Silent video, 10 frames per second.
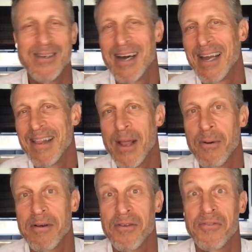Joel Kahn, and
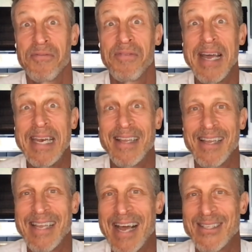they were just fighting
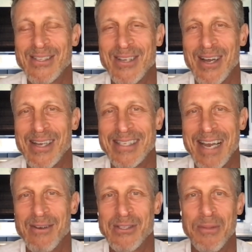like cats and dogs.
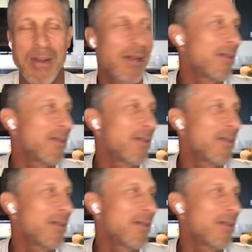And I was in the